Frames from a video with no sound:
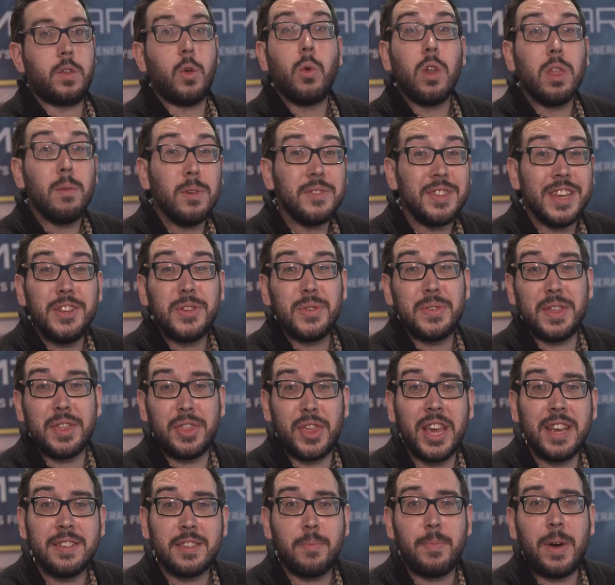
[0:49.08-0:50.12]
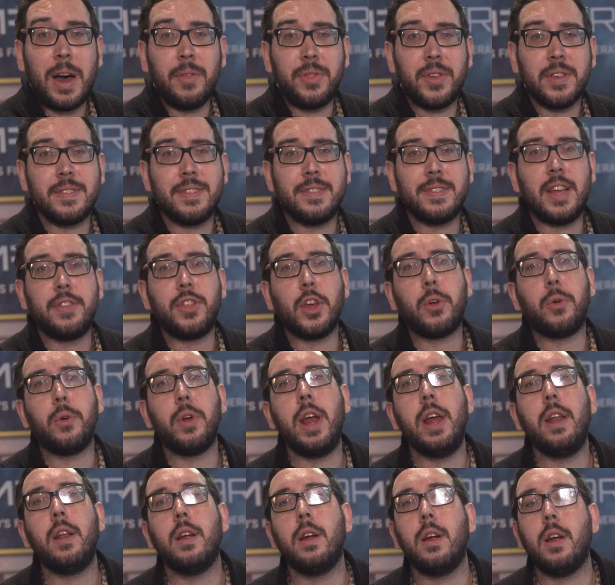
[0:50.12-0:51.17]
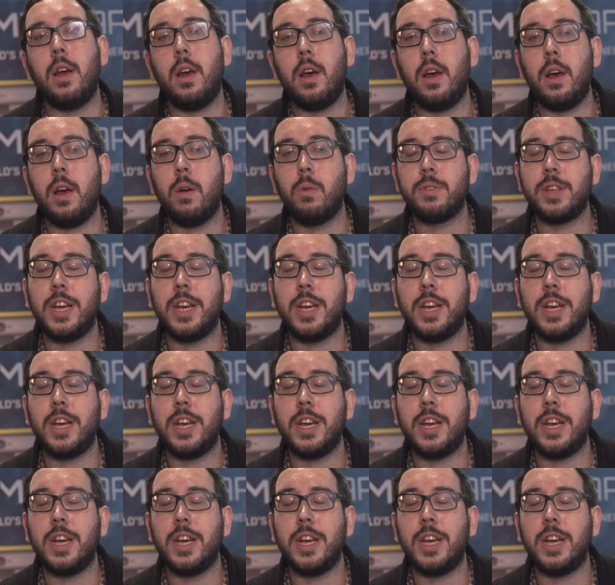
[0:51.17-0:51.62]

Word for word: So one of the most interesting things about this is that the creator uh,